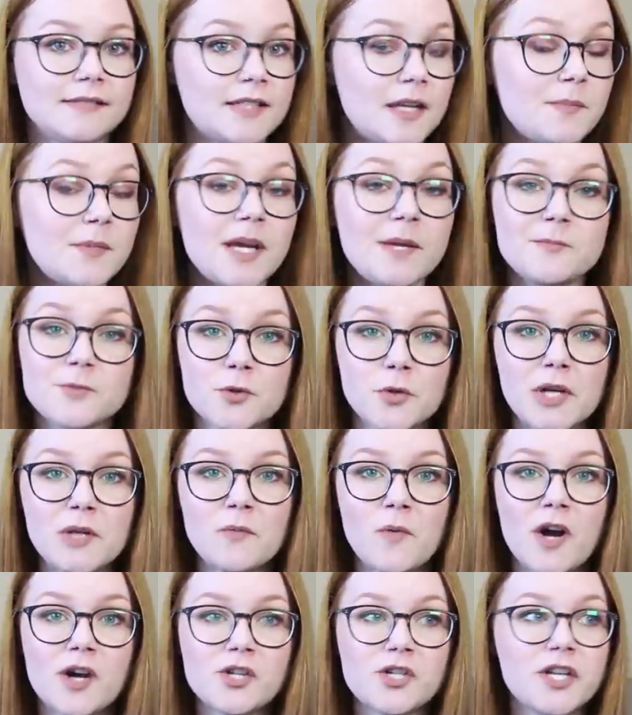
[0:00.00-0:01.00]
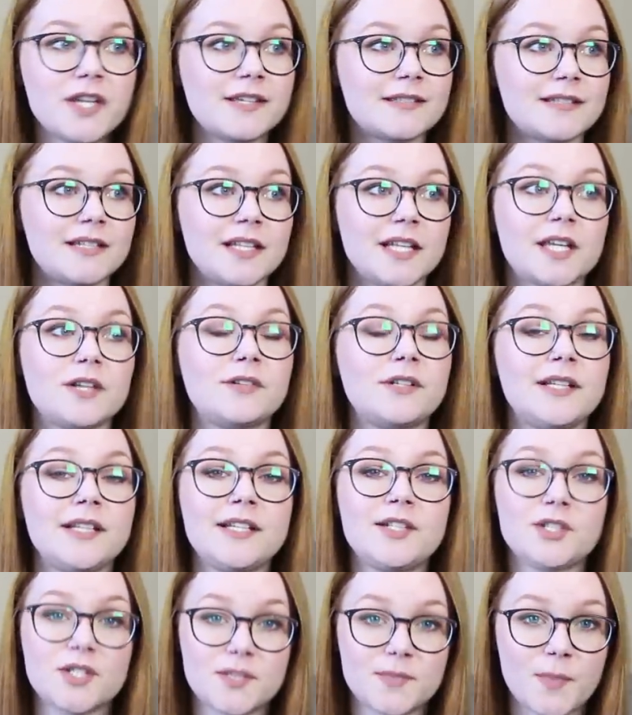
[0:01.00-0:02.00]
Sometimes greenwashing is
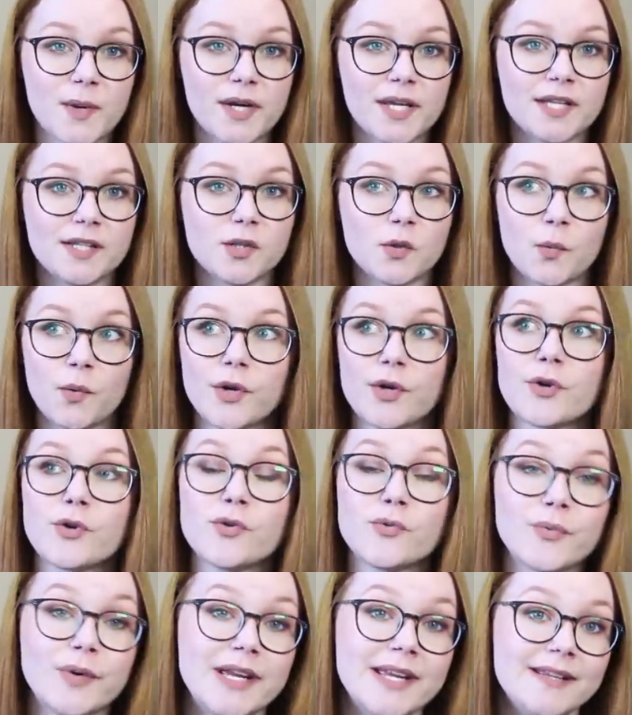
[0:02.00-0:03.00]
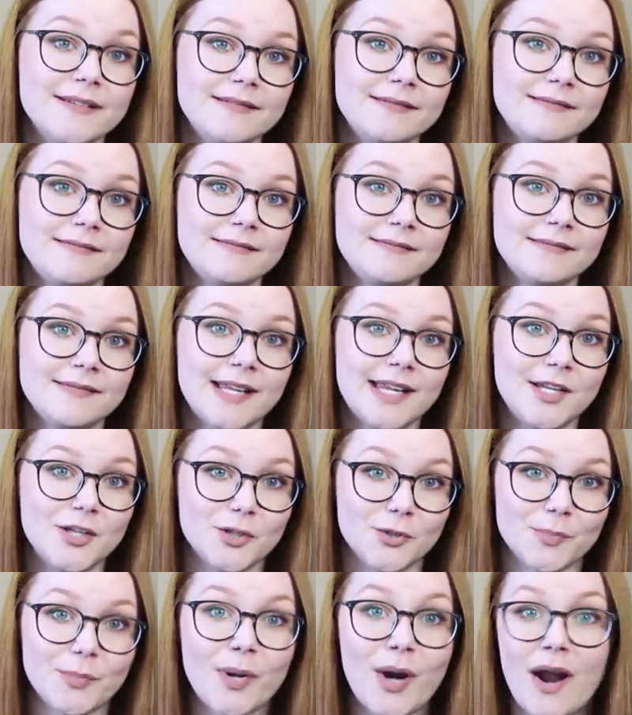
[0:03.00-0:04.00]
literally just putting the word green in
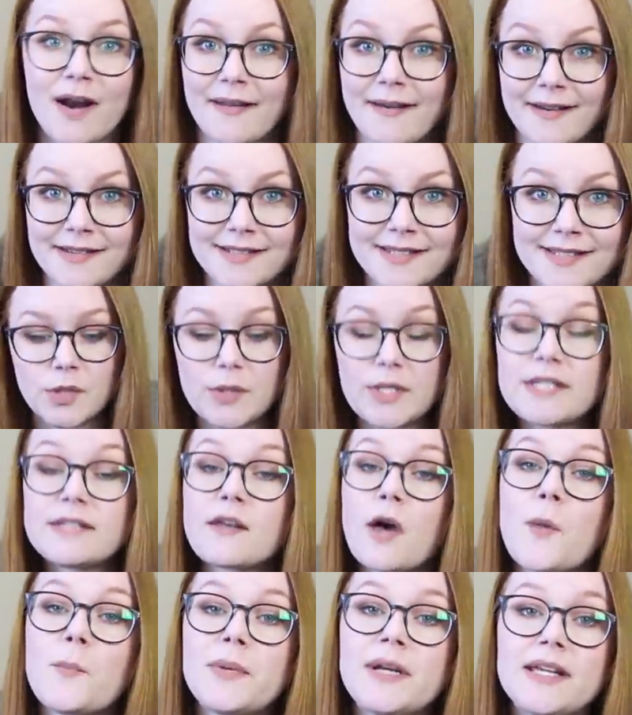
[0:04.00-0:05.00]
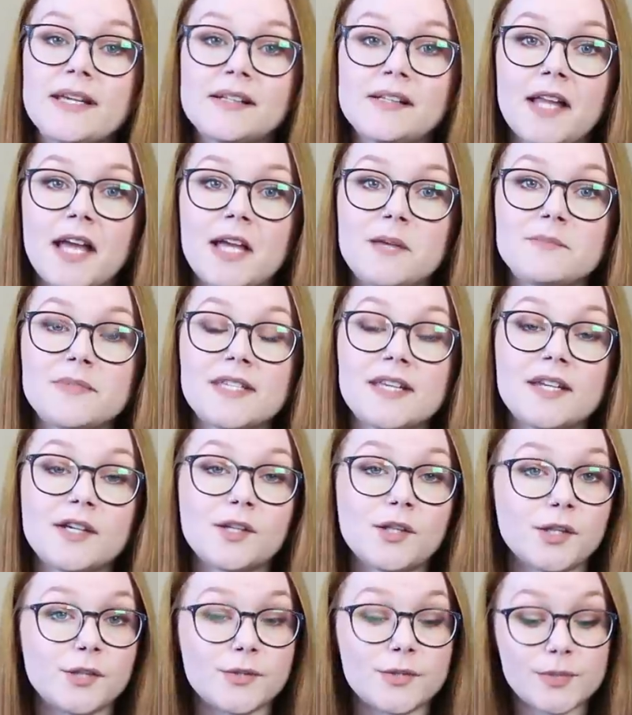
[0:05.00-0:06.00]
your product. So this company claims it
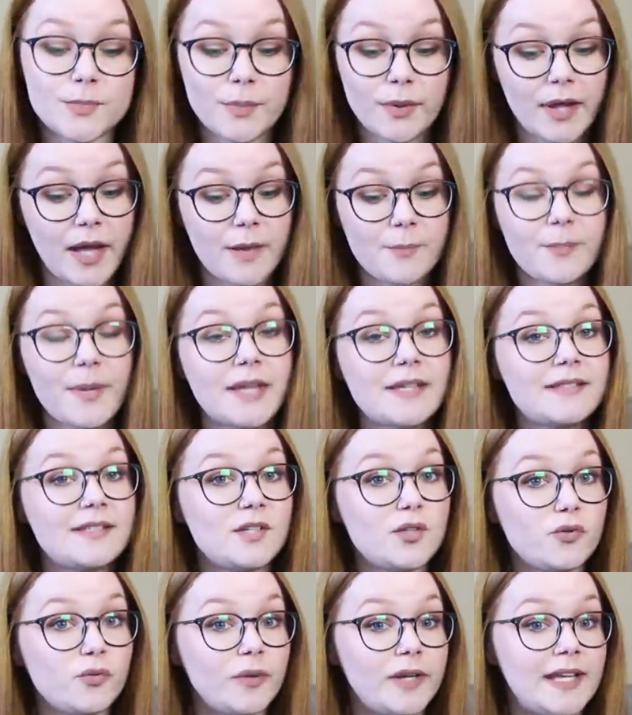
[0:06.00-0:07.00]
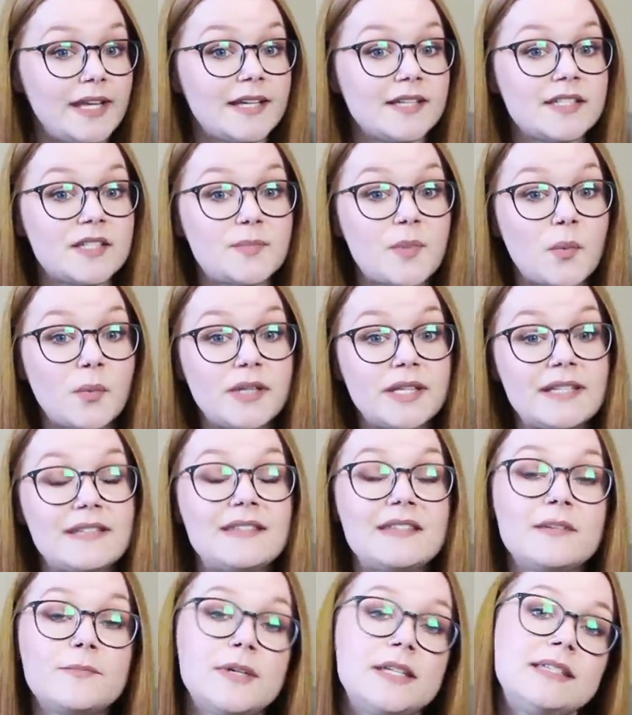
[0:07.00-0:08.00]
includes plant-based ingredients, but when the
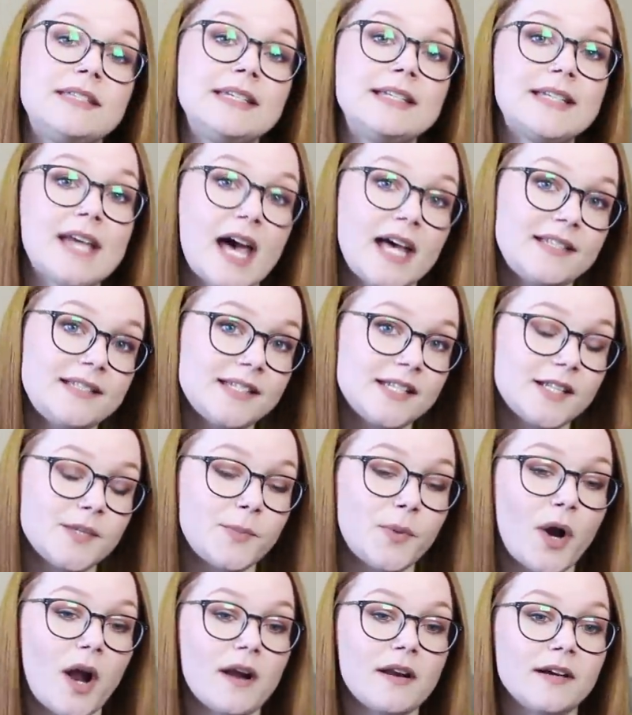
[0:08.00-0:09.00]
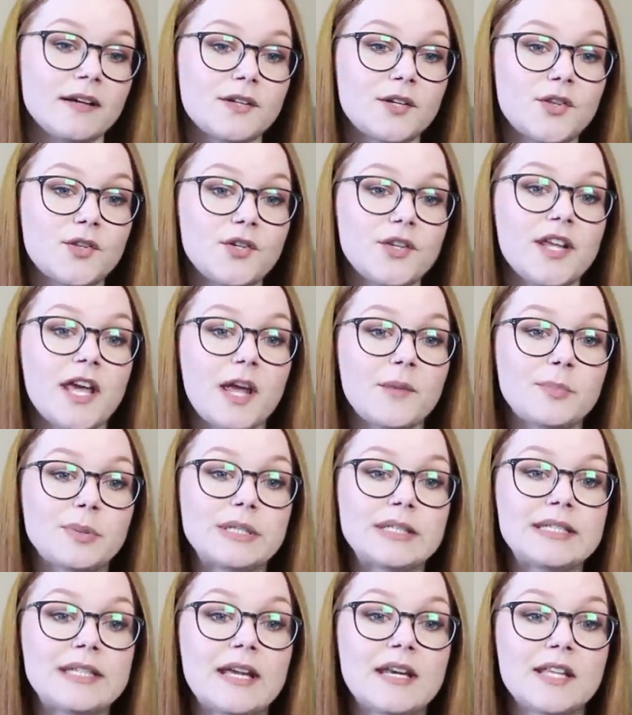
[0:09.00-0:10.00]
CBC tested the product,
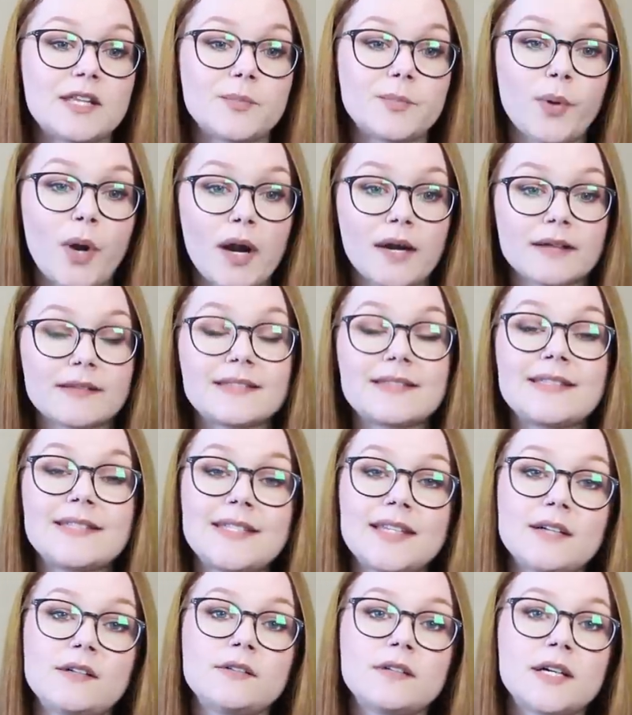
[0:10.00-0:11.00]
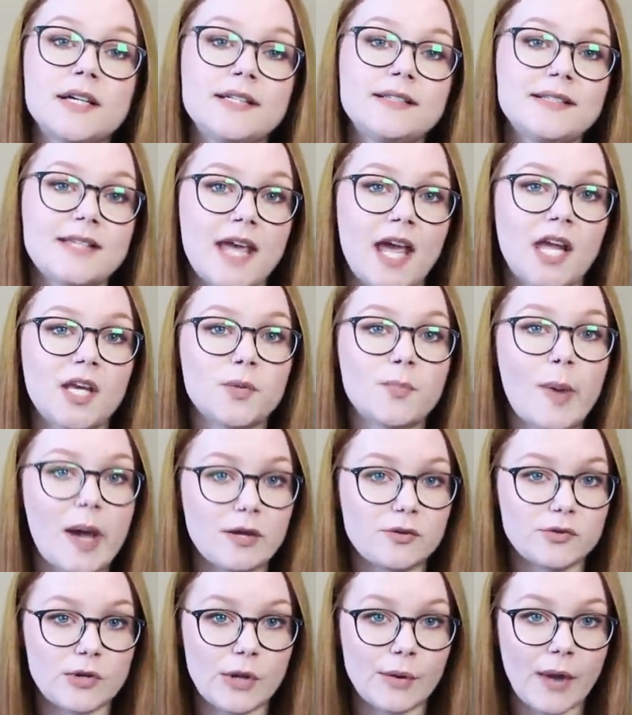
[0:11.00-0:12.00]
38% of the product still contained
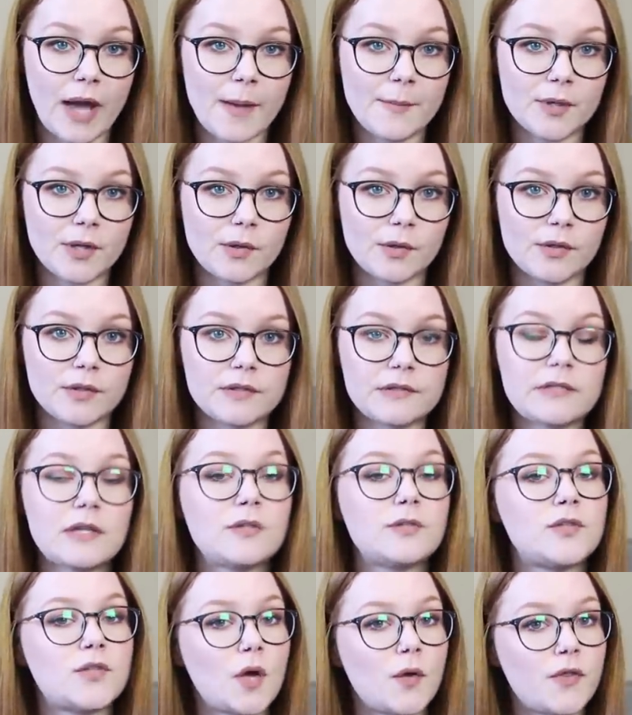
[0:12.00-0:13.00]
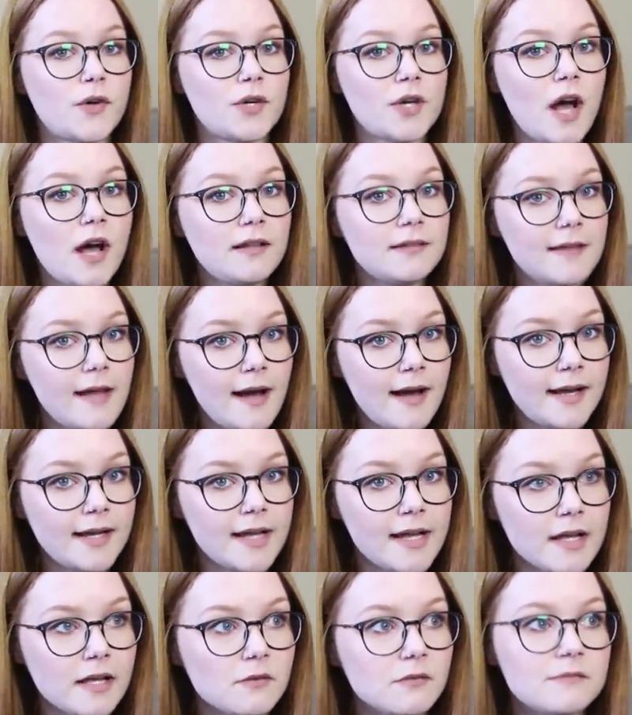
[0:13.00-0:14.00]
petrochemicals. So they're not
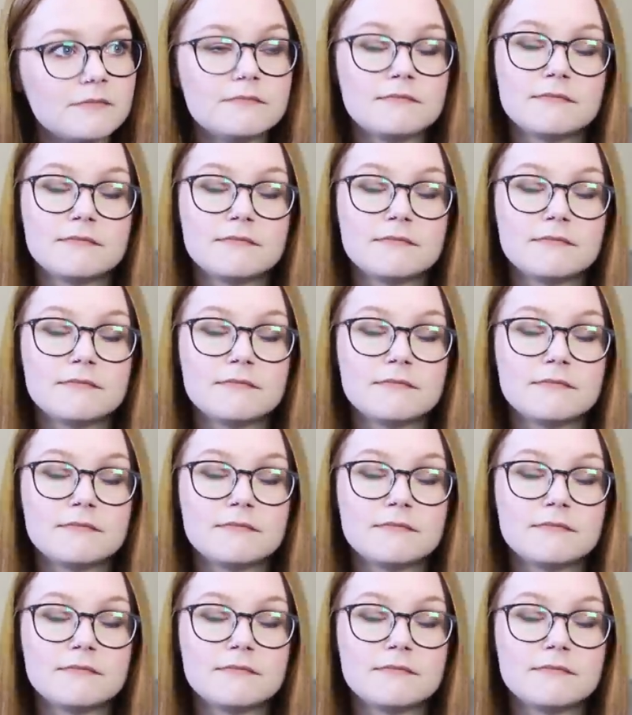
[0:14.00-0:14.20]
lying.